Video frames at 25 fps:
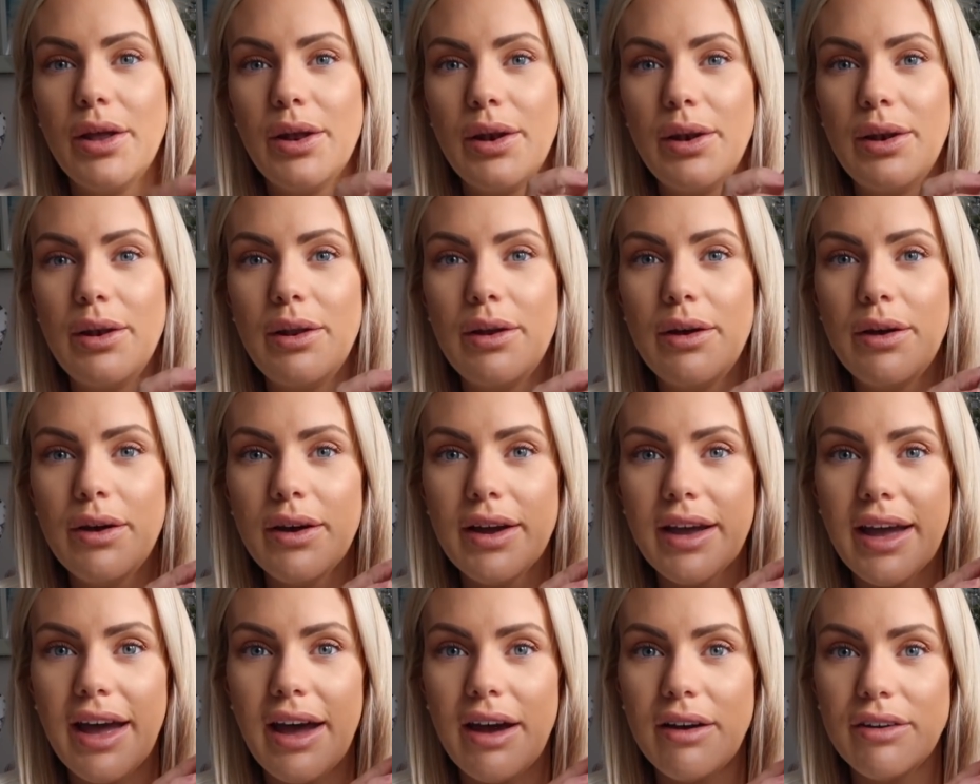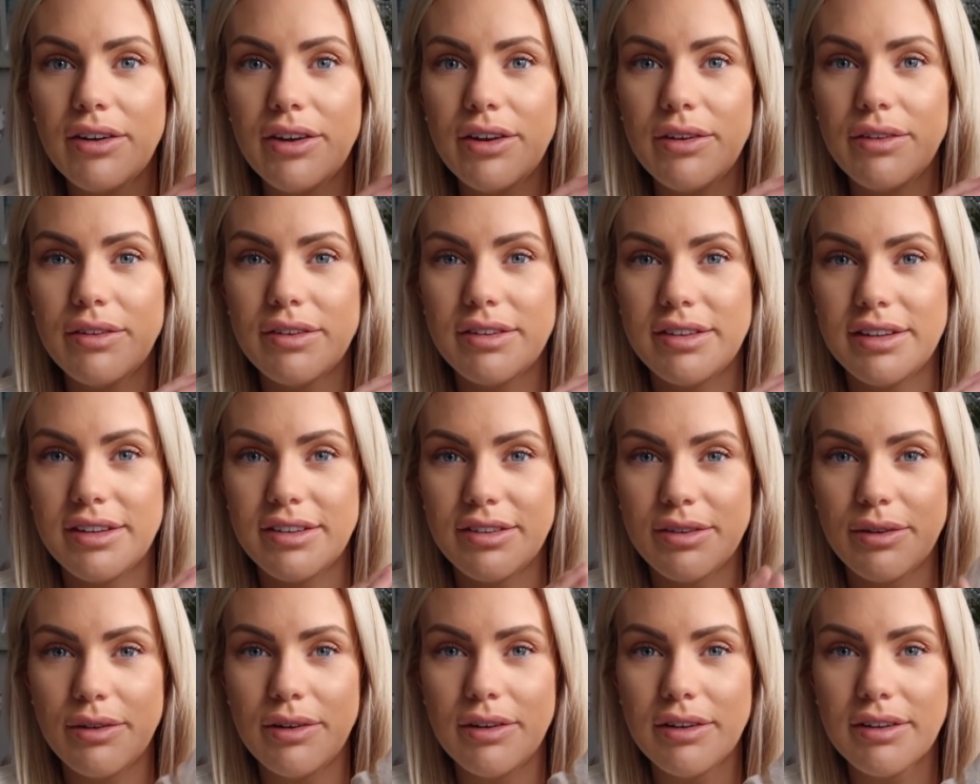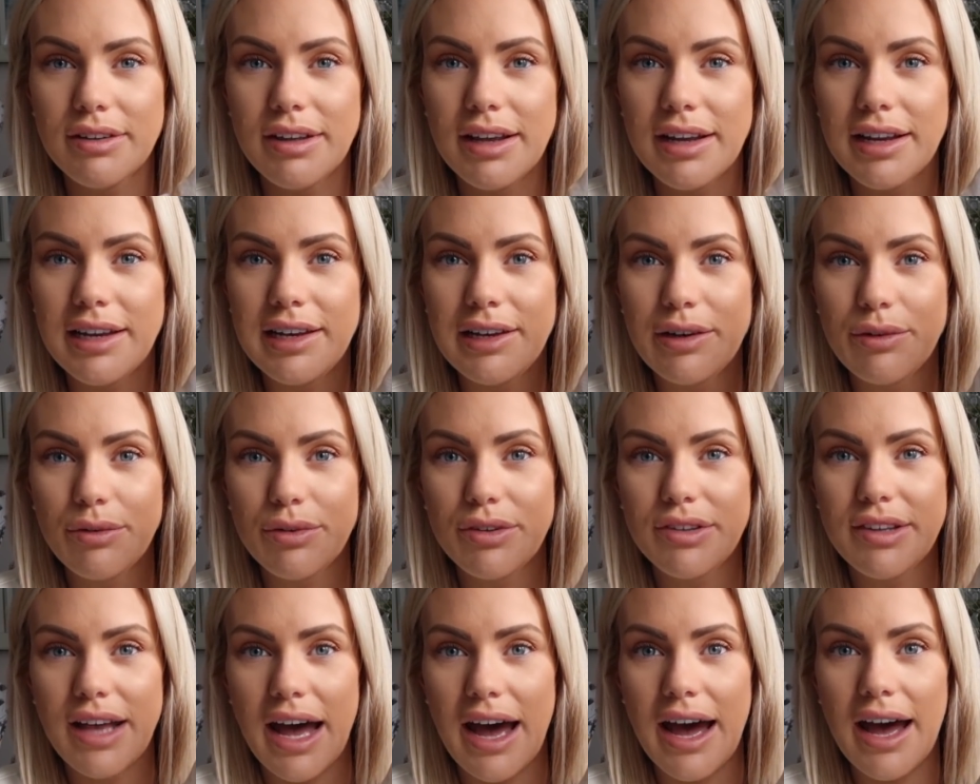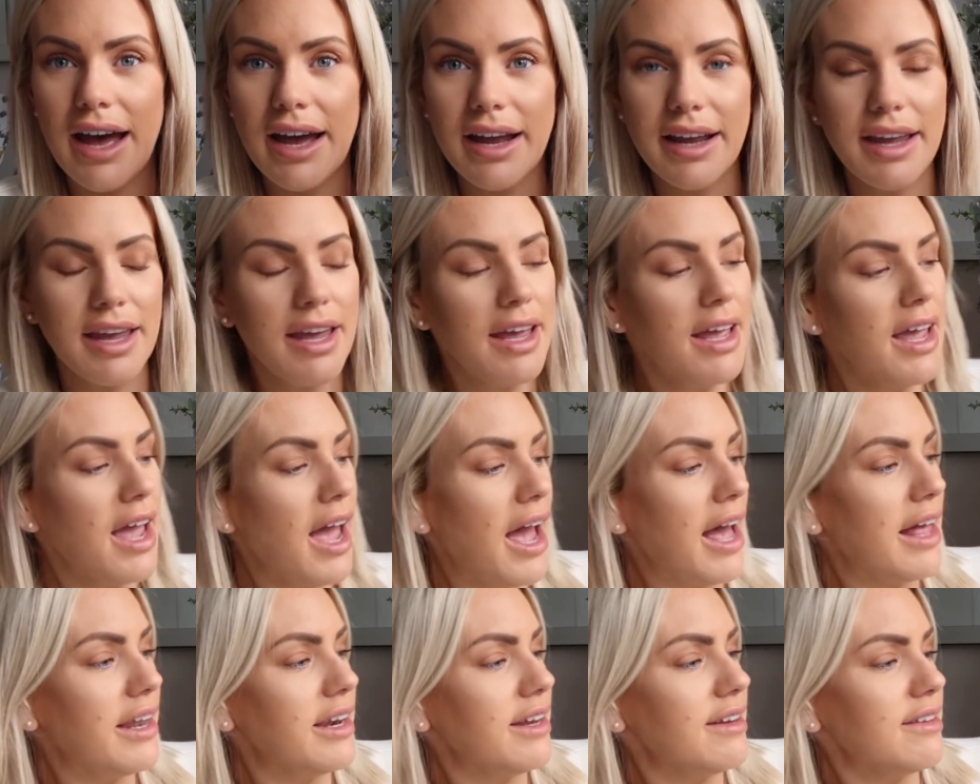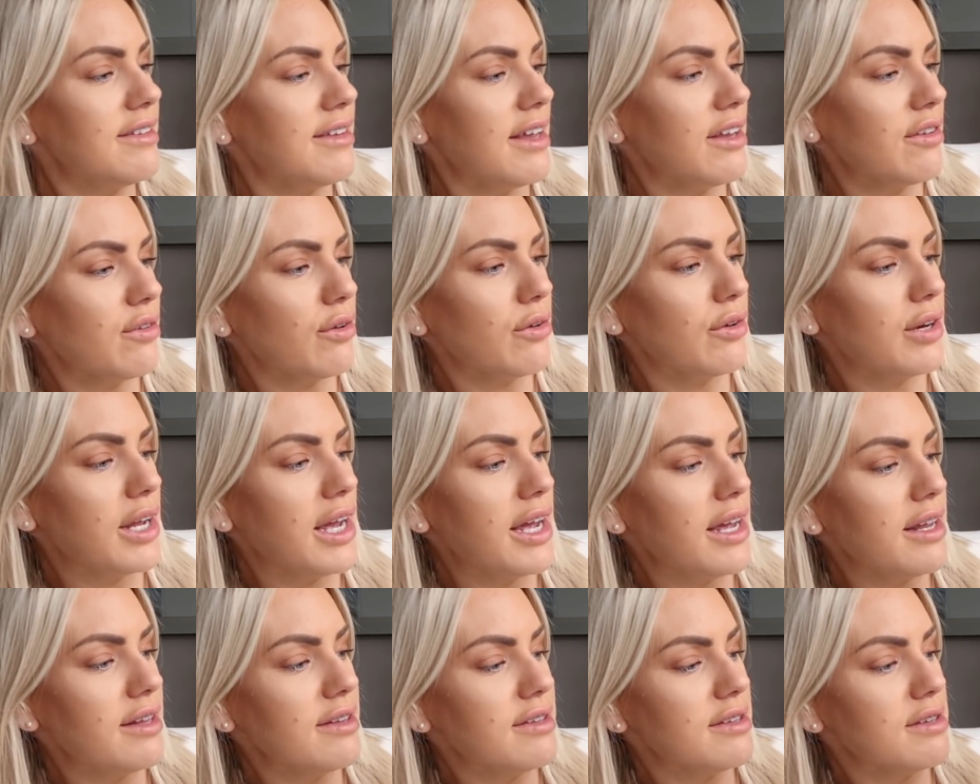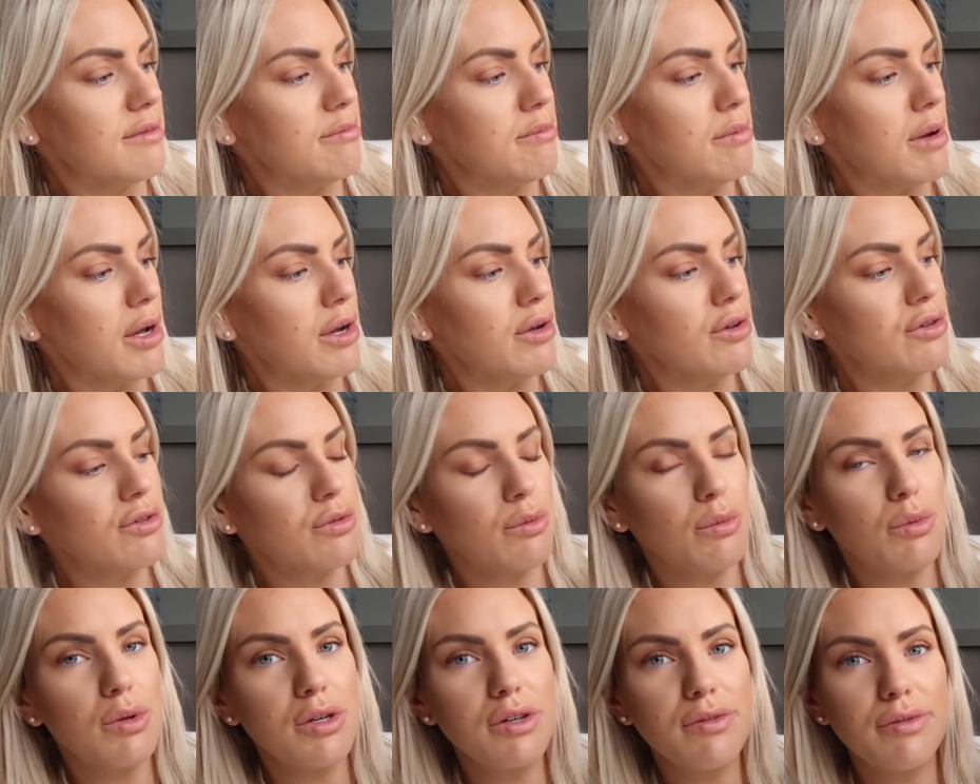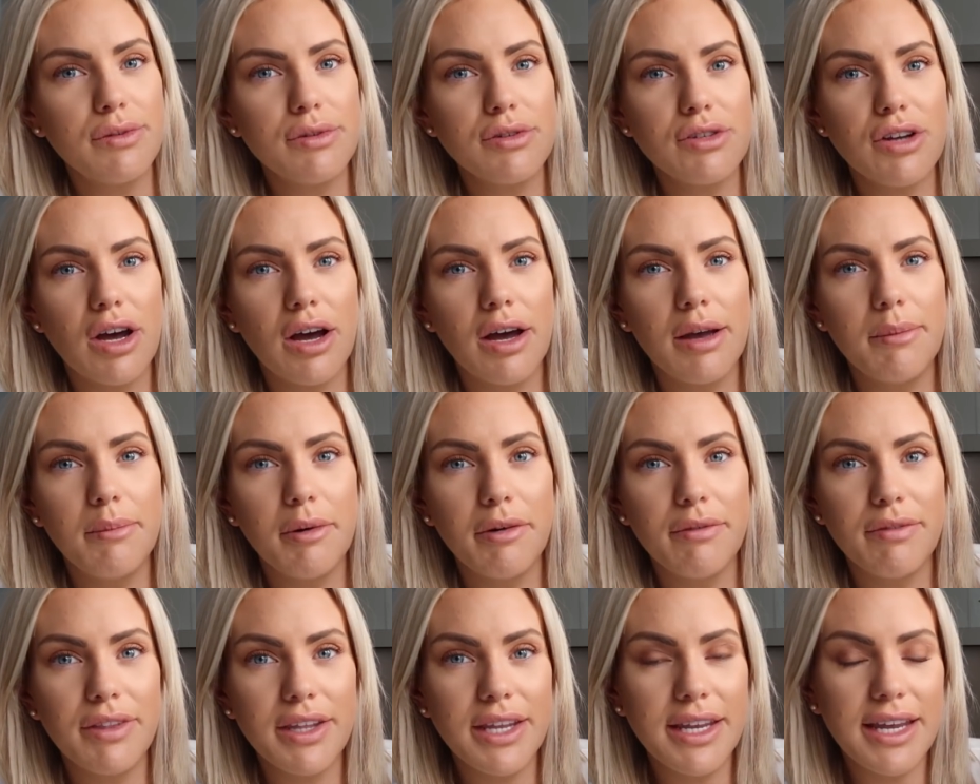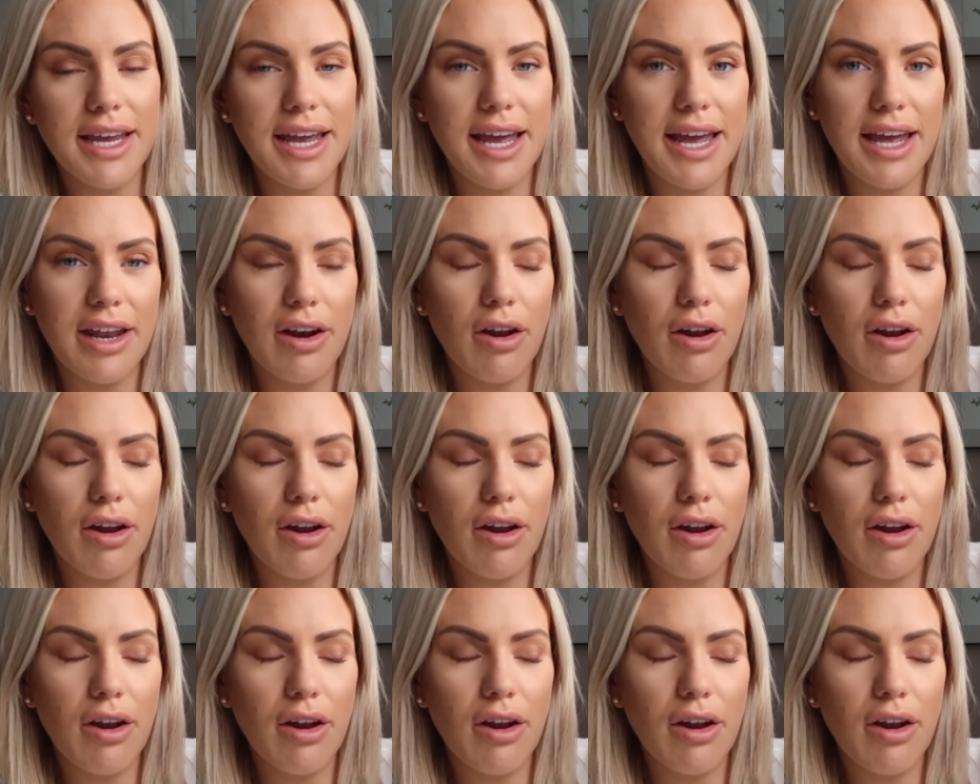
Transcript: Look how cute this is. So it looks like a little sack and it says on it, it's the most wonderful time of the year.